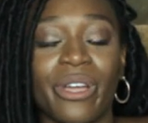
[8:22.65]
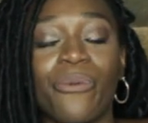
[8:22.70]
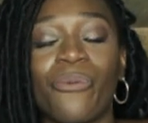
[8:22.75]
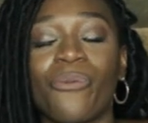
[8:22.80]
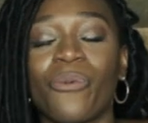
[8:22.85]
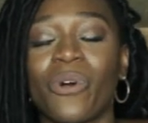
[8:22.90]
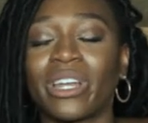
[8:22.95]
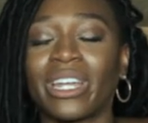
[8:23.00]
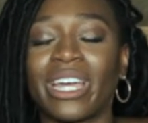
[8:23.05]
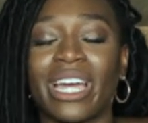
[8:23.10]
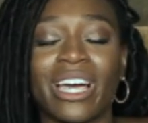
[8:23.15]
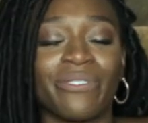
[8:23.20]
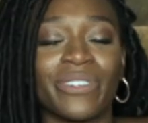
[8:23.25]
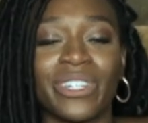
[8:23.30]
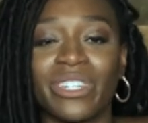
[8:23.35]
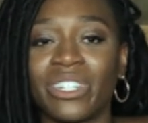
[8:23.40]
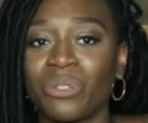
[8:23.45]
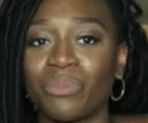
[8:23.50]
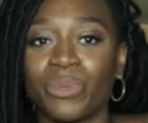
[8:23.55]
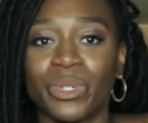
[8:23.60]
I want to have
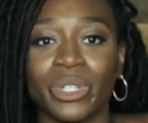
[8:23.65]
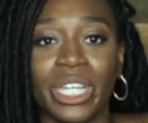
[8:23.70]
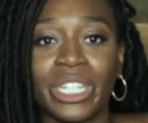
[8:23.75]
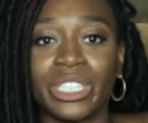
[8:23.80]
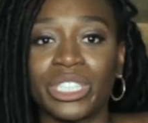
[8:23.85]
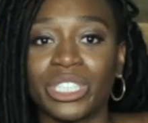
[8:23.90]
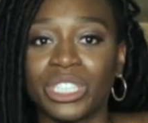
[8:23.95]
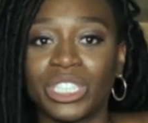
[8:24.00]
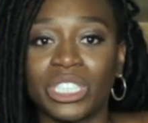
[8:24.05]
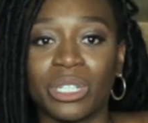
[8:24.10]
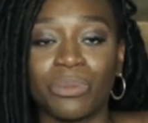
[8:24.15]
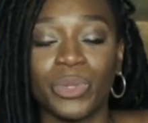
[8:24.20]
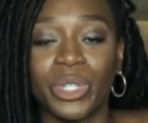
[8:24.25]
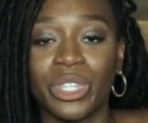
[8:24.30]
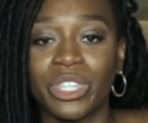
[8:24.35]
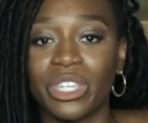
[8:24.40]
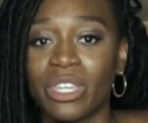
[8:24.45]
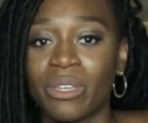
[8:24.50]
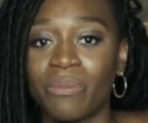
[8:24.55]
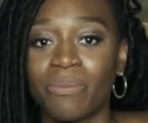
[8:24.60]
a deep relationship
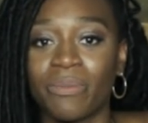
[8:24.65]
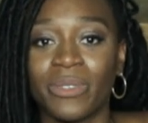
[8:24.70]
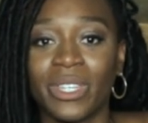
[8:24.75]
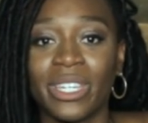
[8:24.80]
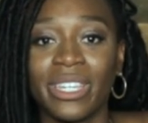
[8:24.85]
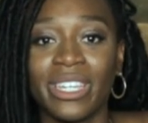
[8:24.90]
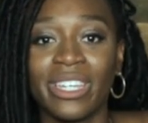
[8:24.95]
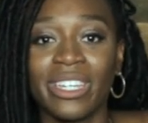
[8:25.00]
with him